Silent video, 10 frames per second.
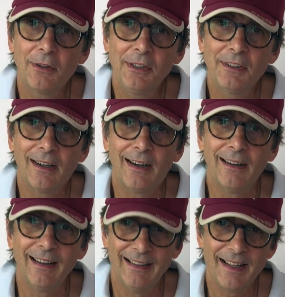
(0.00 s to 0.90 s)
guitar
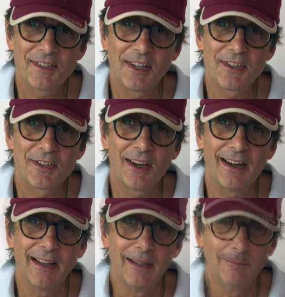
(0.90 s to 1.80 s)
and let's get
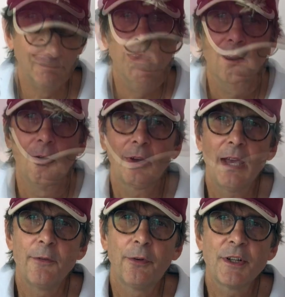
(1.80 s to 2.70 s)
started.
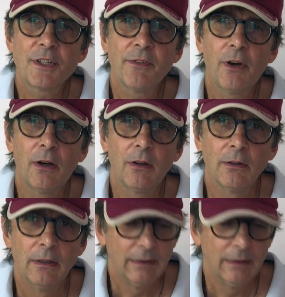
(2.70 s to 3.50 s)
Okay, first of all,